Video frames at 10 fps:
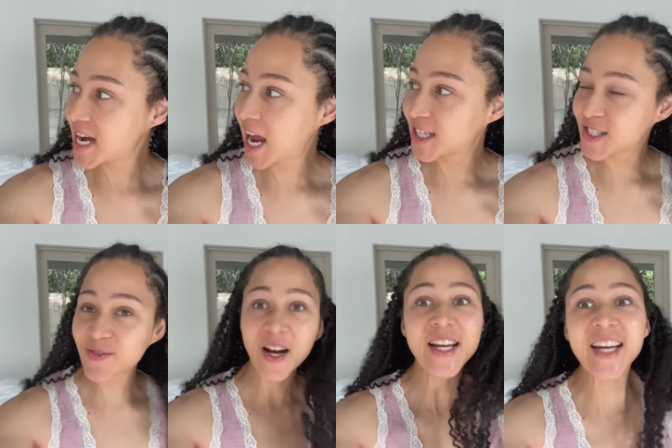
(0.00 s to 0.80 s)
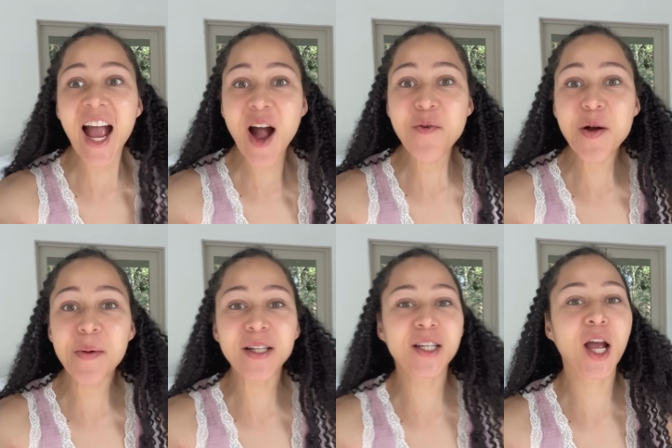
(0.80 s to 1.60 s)
actually right now we're
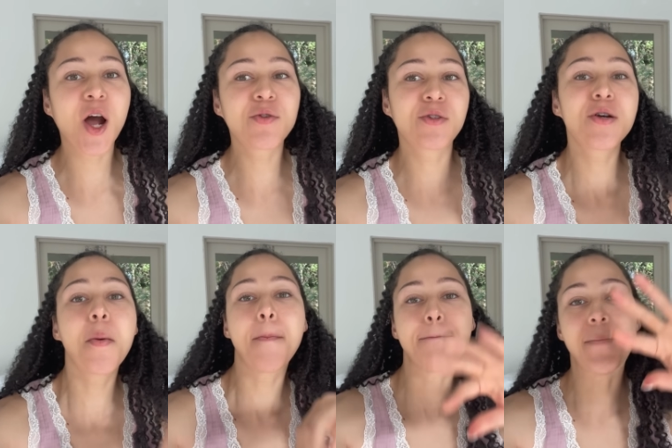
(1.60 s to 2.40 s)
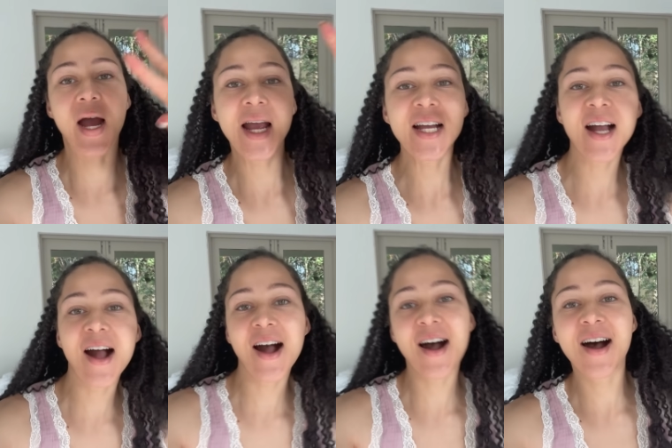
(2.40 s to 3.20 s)
about to go to
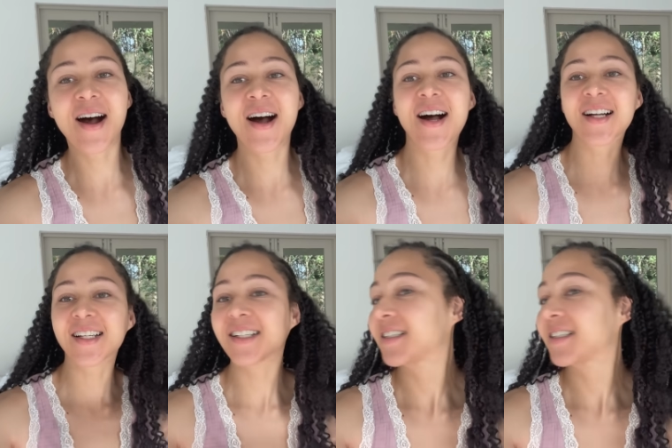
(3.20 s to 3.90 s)
Bangkok.